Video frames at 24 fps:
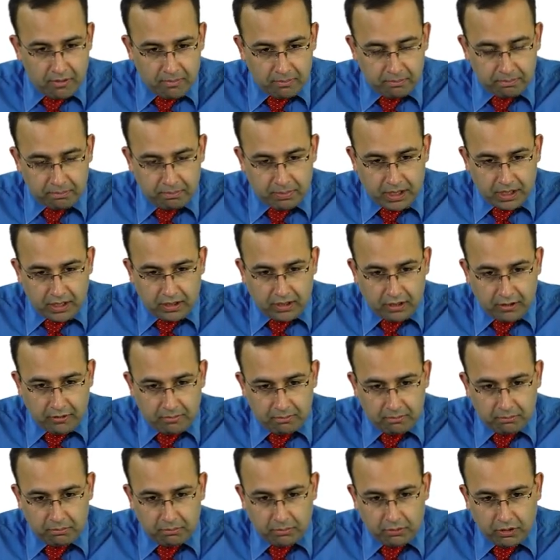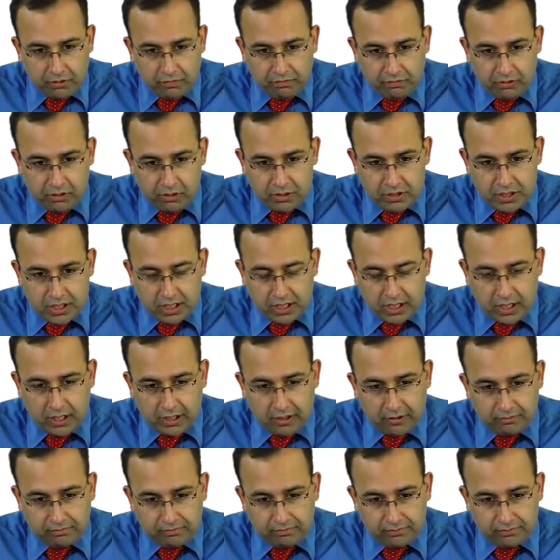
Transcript: but morphologically